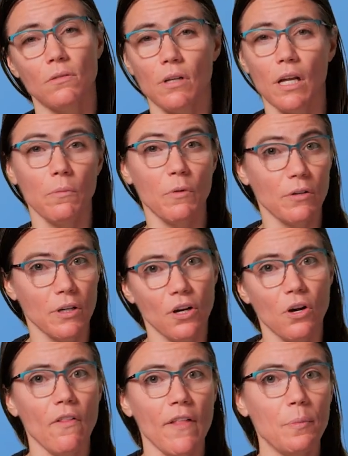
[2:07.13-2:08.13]
and we're going
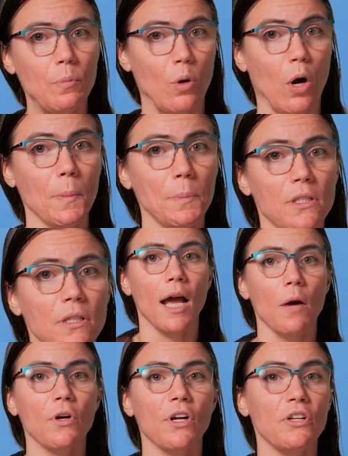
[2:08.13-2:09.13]
to call that a prompt,
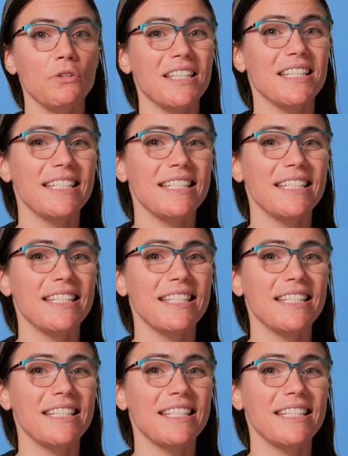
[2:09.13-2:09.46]
and we're going to use the